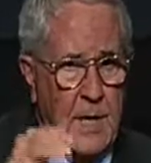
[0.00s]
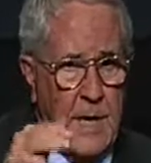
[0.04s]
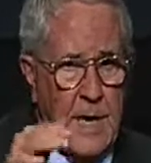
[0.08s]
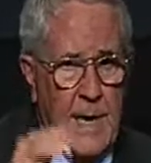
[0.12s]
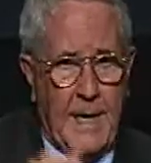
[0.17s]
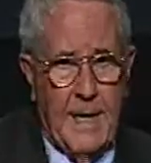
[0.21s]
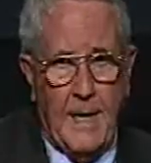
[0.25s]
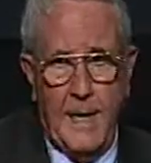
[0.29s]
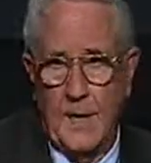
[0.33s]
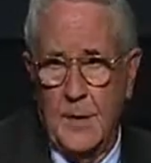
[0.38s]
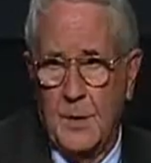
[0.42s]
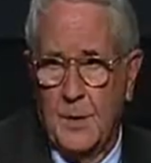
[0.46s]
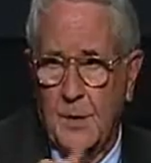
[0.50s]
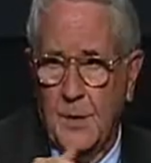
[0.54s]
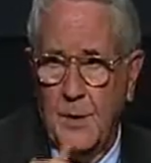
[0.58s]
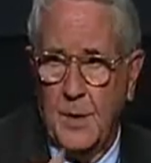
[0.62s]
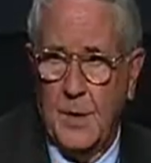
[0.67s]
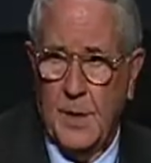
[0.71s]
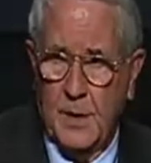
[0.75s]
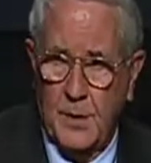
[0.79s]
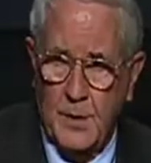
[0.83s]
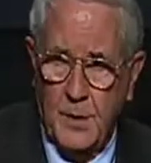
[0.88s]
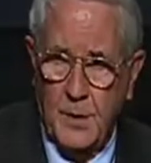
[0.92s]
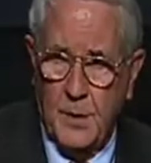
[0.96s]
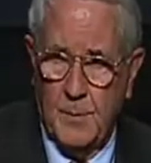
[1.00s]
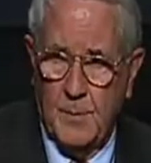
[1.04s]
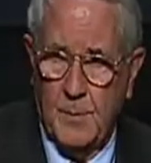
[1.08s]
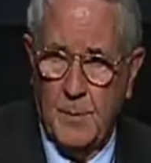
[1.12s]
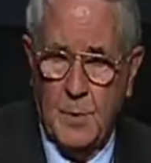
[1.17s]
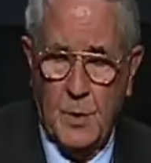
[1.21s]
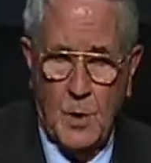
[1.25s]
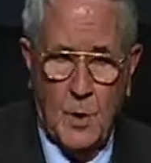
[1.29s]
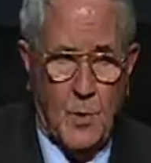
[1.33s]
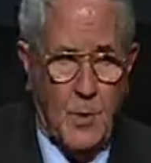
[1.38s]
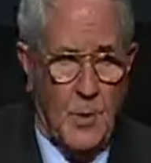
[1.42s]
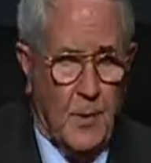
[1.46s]
lighting
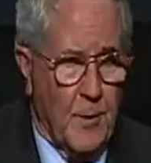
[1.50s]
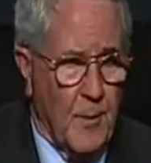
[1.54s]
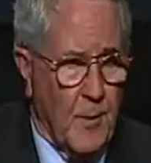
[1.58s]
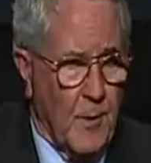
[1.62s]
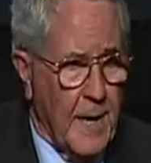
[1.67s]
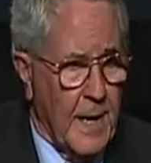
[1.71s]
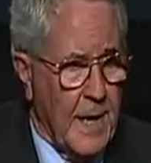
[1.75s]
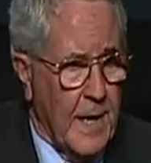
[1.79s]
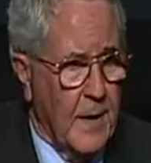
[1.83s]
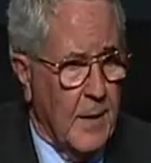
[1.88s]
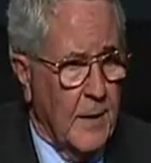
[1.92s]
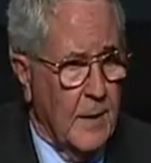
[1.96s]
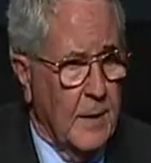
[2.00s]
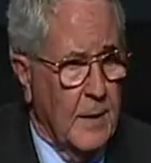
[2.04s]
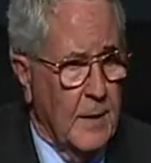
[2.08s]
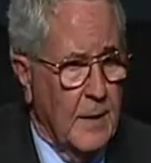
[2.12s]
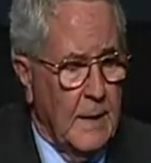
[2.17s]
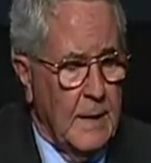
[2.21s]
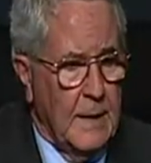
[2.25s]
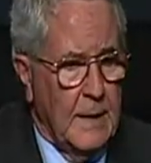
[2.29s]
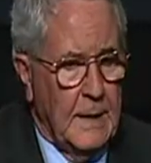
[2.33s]
systems on the ground.